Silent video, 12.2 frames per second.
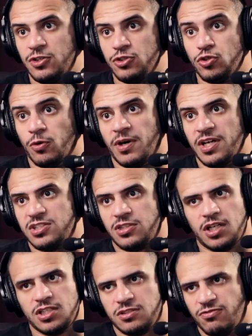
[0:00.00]
So my
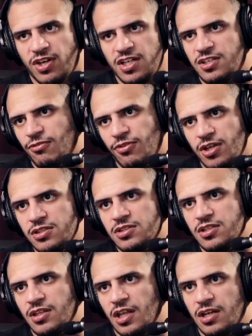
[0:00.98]
style is very
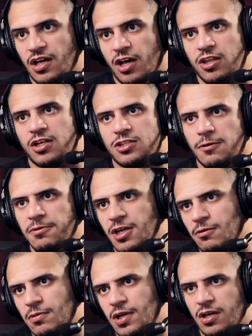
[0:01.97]
different than other
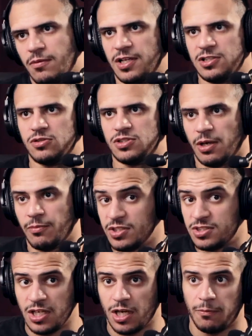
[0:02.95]
typical black belts you see. I'm
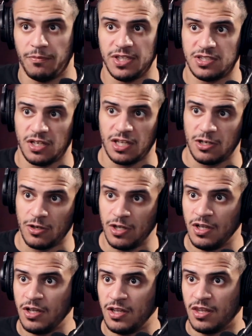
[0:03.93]
not saying I'm better than
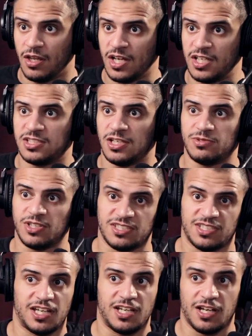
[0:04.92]
the rest. I'm just
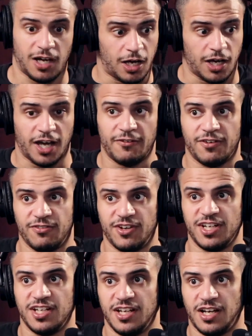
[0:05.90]
saying I have
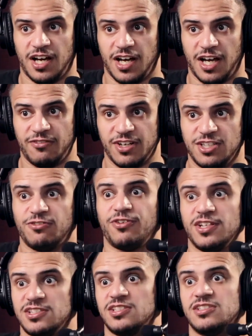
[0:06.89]
a
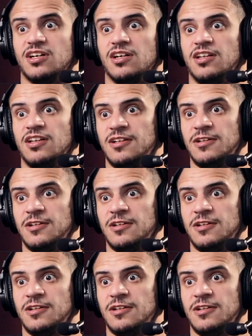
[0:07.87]
different style.